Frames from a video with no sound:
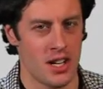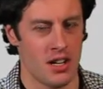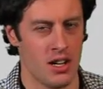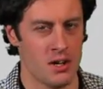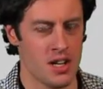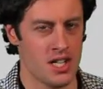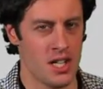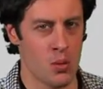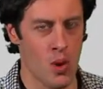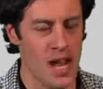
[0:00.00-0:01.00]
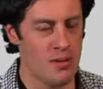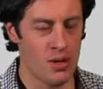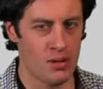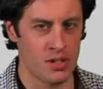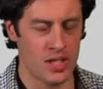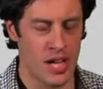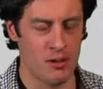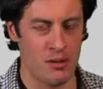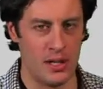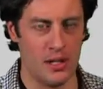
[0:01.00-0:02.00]
I was actually away, but today
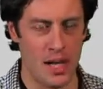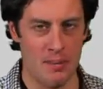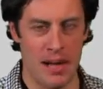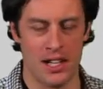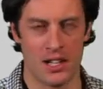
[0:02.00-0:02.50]
we've been looking back